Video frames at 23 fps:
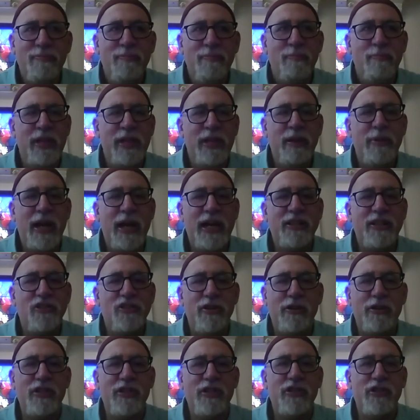Minyan Ma'at
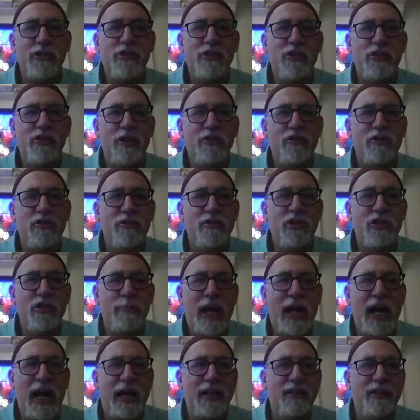services on
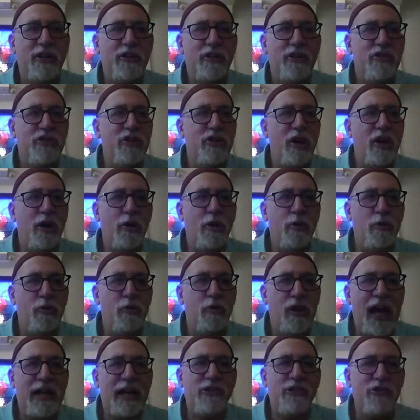Shabbat. There's no
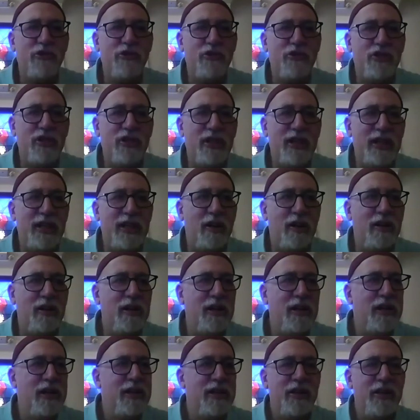lectures in here.
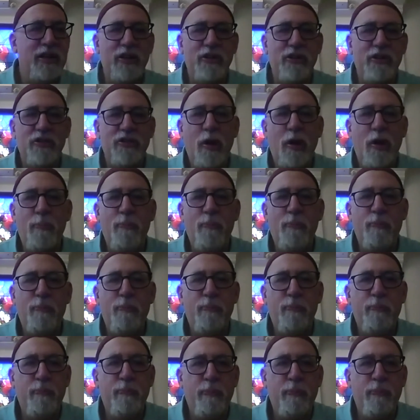There's no
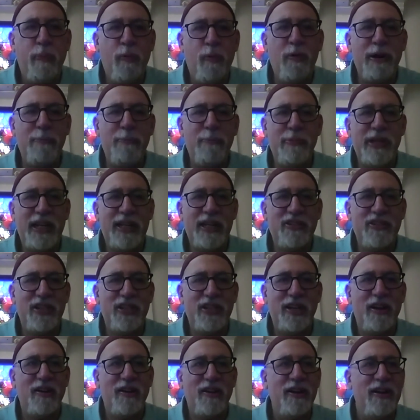board meetings
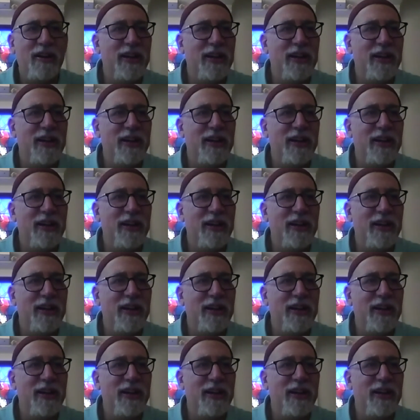here.